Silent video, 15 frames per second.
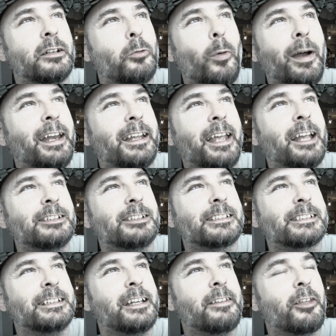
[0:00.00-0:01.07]
waiting
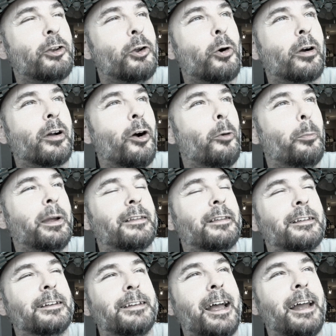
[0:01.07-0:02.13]
anxiously at the door hoping
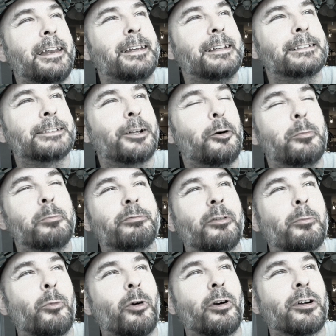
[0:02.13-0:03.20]
that daddy gets home
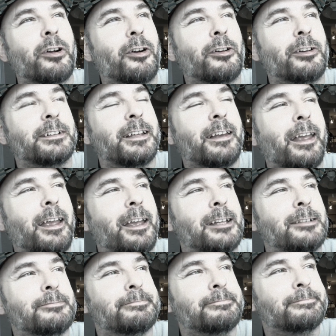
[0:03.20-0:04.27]
from work early today.